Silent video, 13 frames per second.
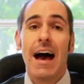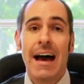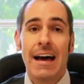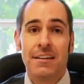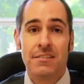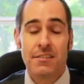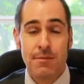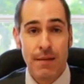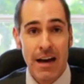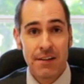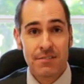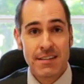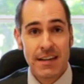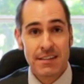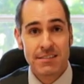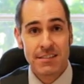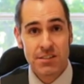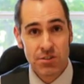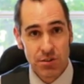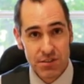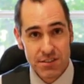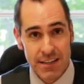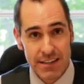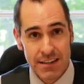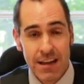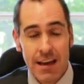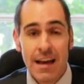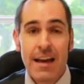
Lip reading: and the amount of tax deducted.